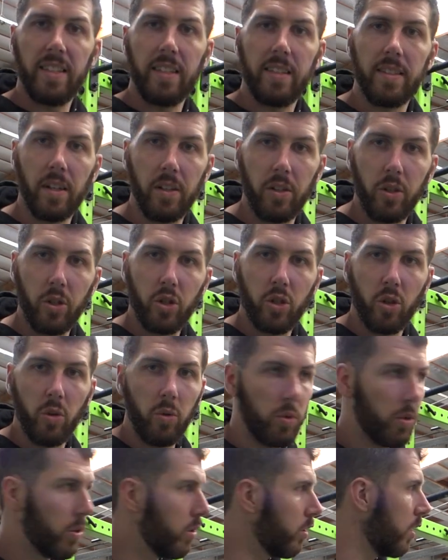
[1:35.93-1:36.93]
sits on your
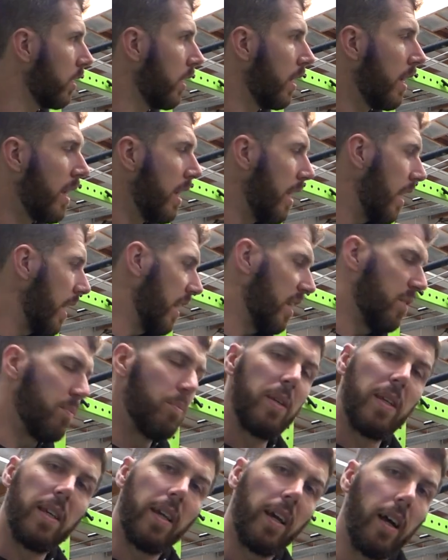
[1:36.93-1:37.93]
shoulders is
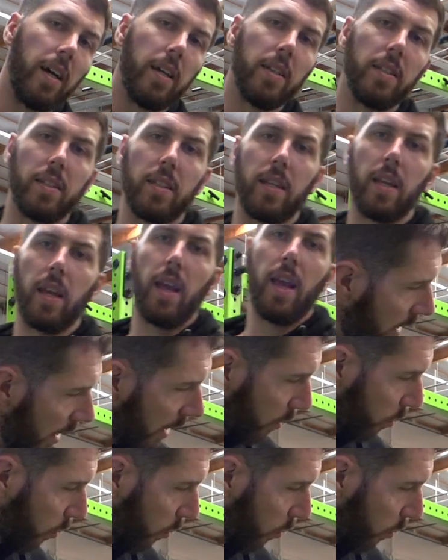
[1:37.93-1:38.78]
because it